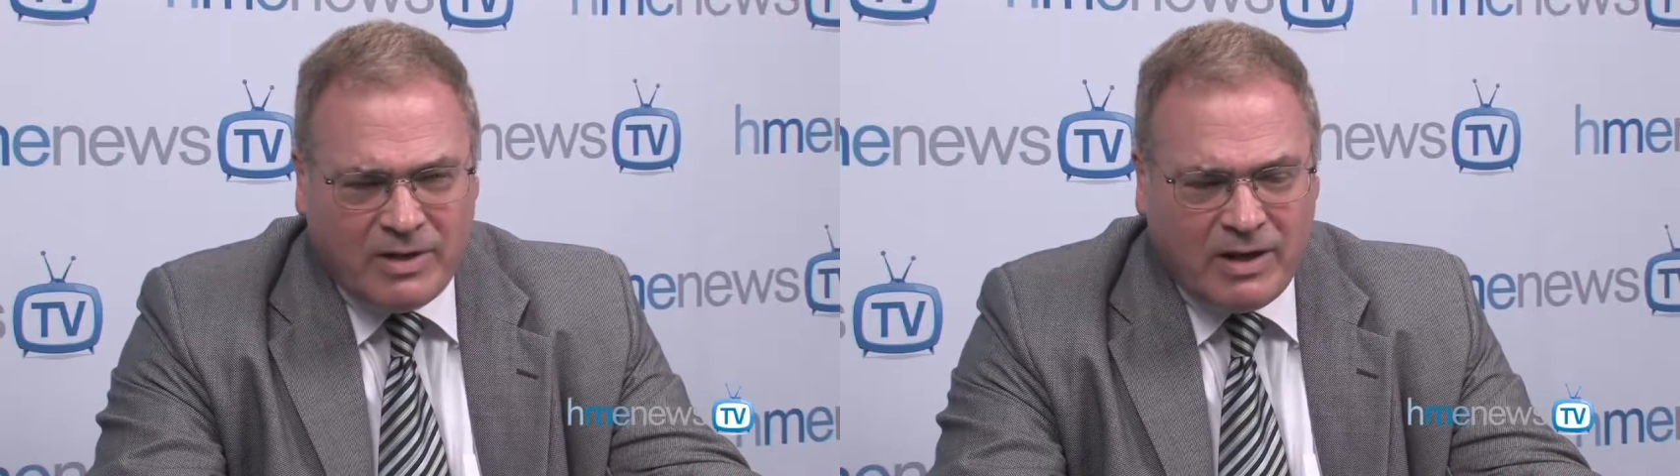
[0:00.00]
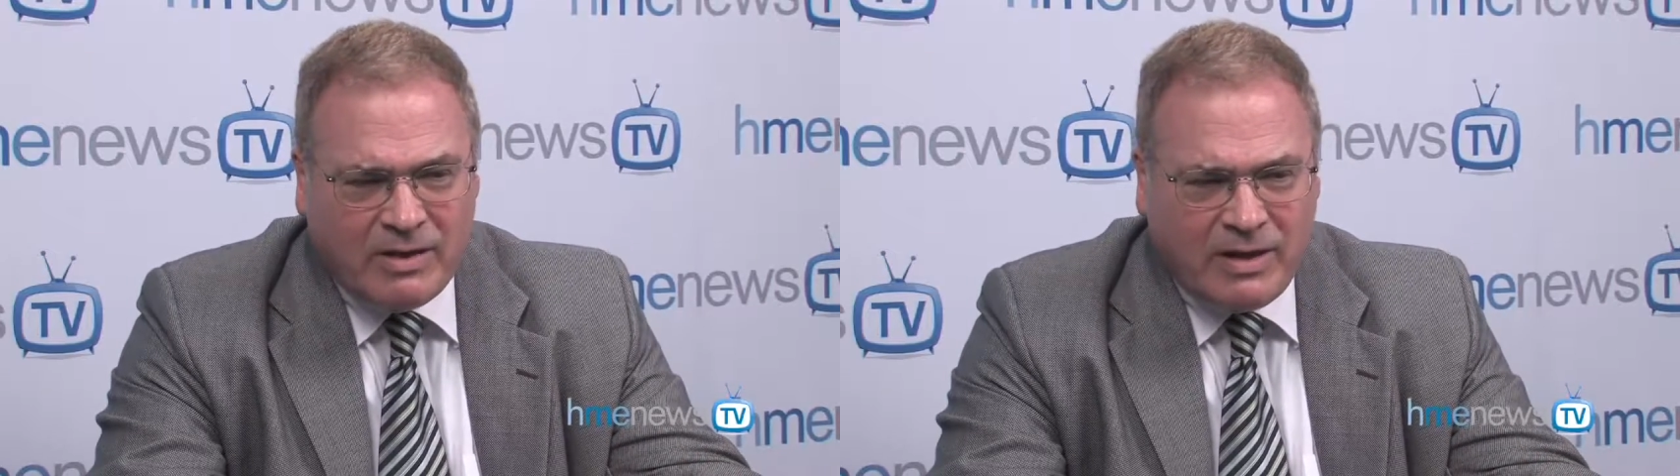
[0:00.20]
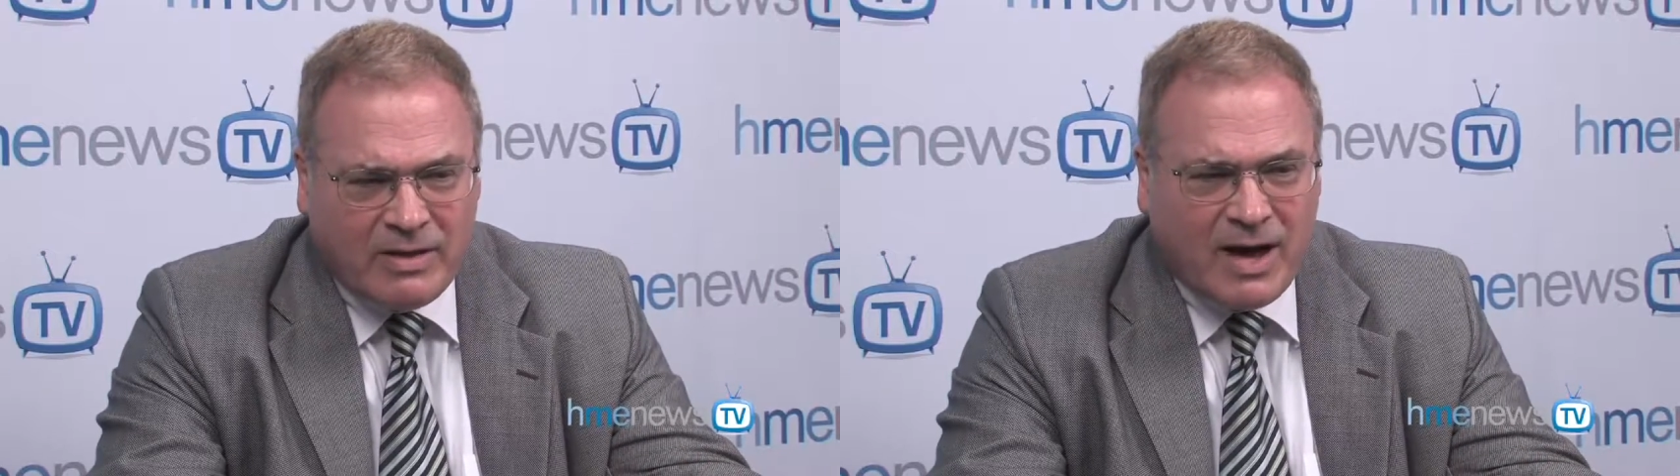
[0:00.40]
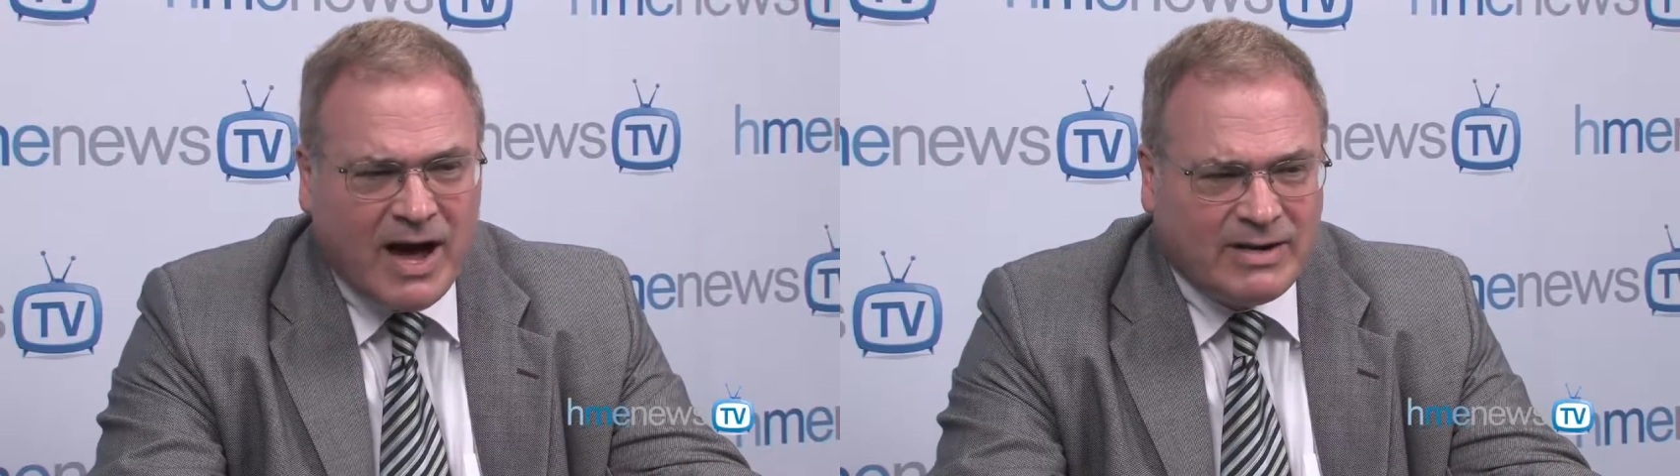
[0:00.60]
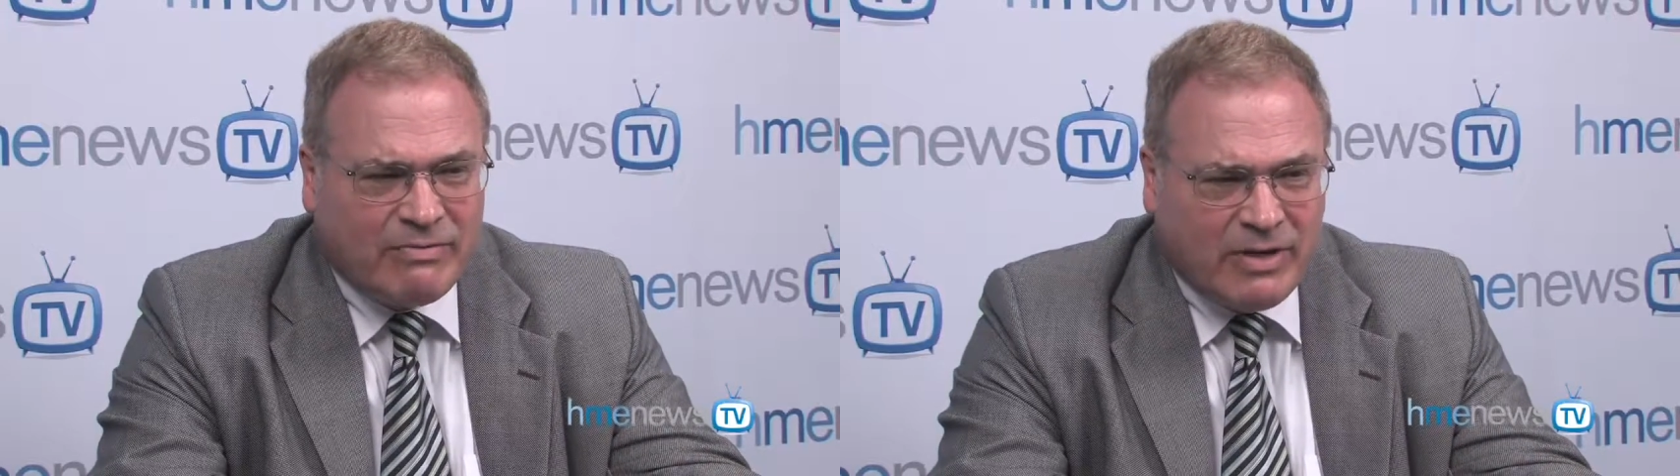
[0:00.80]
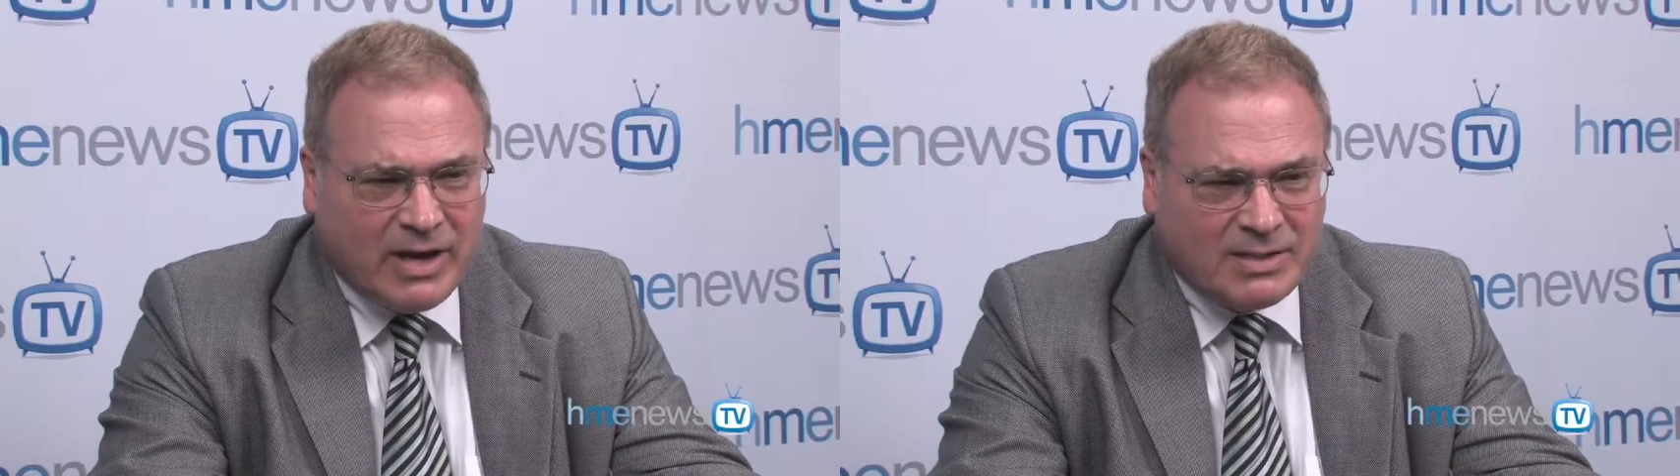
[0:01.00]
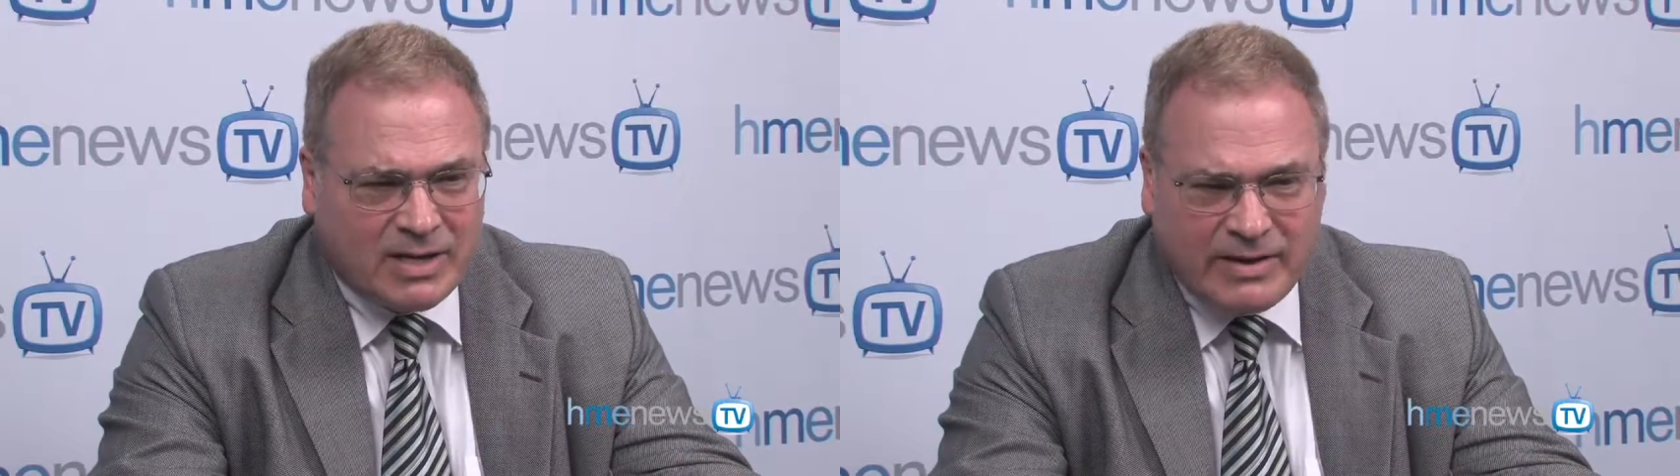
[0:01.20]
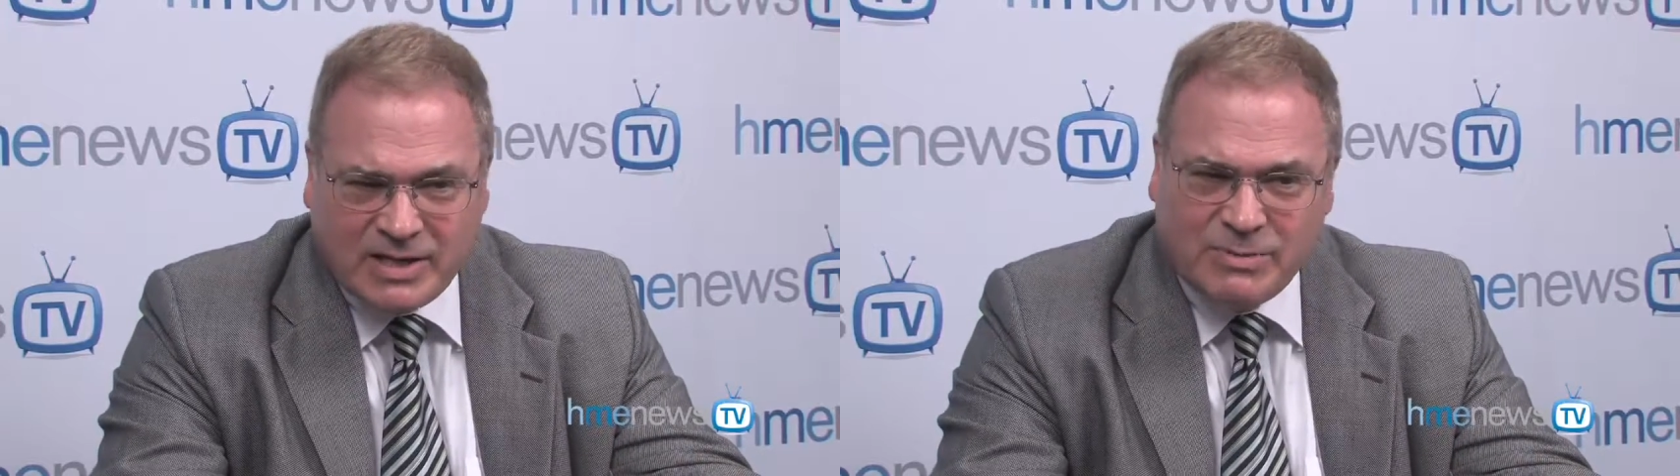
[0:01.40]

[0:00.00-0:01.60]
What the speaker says: and the kind of things that the